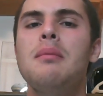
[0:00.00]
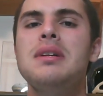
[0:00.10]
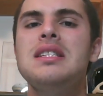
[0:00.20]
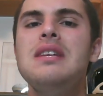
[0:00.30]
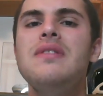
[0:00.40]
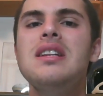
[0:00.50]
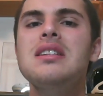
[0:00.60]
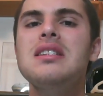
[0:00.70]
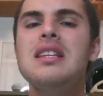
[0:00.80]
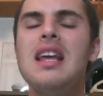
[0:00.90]
But Stephen
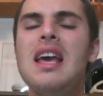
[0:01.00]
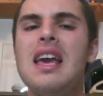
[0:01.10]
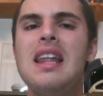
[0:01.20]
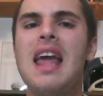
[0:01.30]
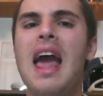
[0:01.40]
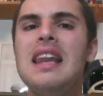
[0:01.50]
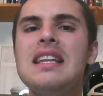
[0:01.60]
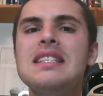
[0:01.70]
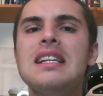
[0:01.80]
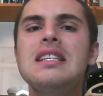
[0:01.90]
doesn't, in any
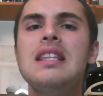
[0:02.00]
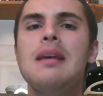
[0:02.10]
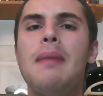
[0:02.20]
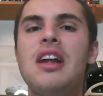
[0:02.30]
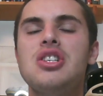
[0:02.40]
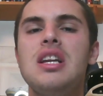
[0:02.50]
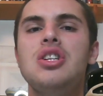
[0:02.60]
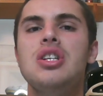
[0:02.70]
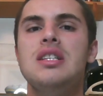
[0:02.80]
sense of the imagination,